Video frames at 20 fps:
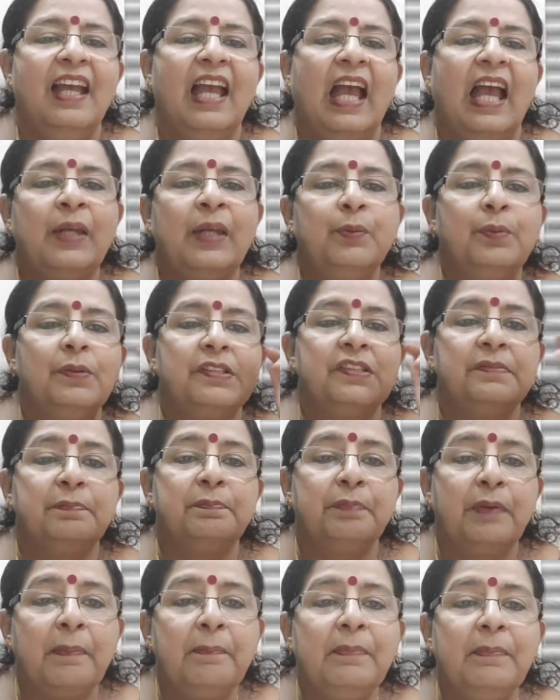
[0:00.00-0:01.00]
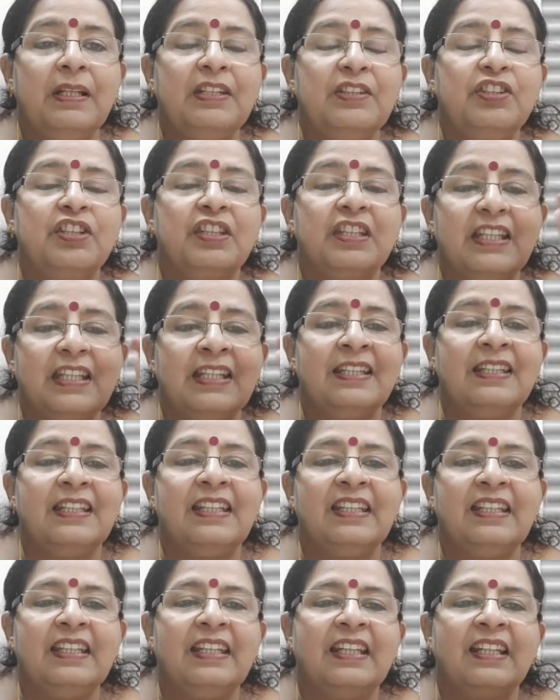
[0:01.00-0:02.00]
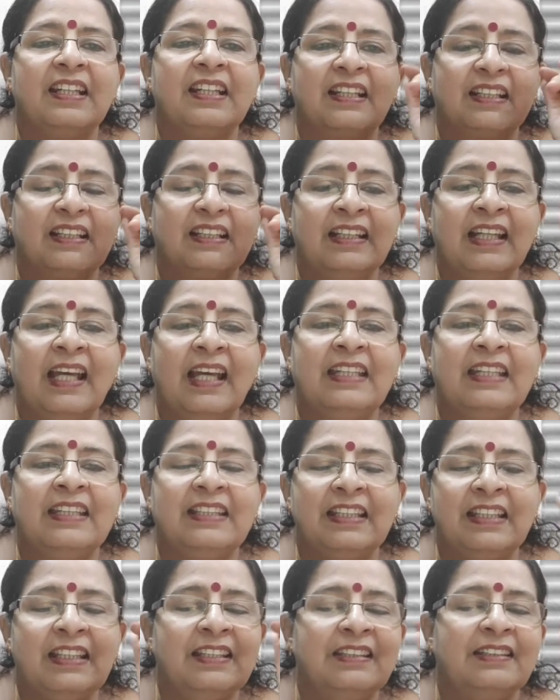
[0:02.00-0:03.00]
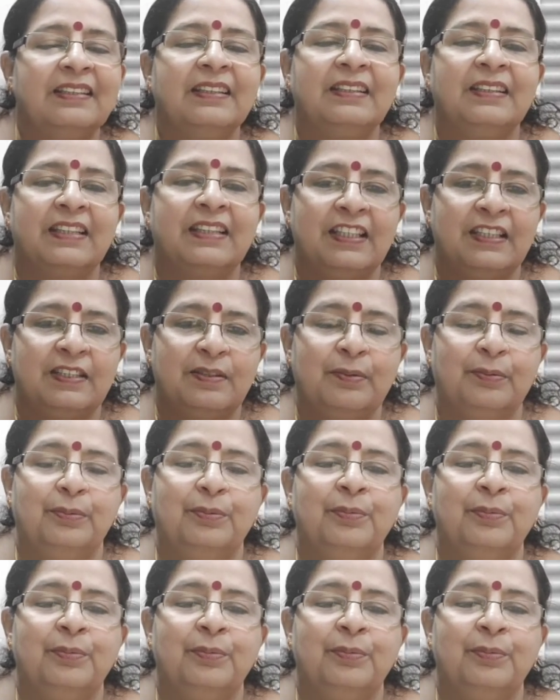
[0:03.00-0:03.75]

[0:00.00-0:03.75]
and was published in the year 1932.